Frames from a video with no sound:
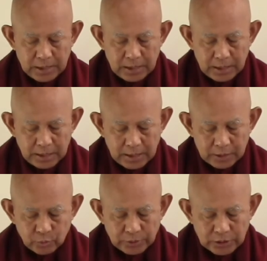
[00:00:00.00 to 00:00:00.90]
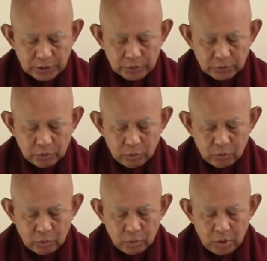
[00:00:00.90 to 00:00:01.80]
And we need to
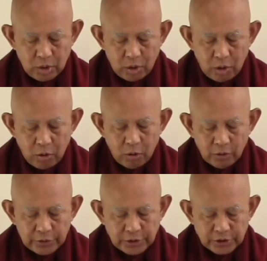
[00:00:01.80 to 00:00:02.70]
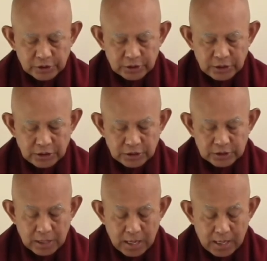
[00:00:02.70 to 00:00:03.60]
know all these things
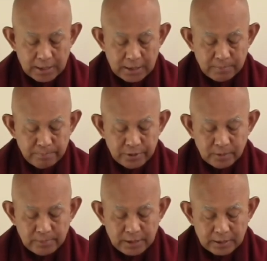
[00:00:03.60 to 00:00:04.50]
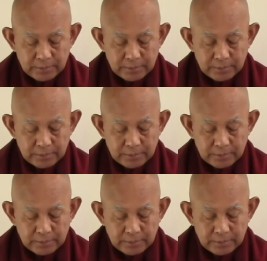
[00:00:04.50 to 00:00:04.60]
are impermanent,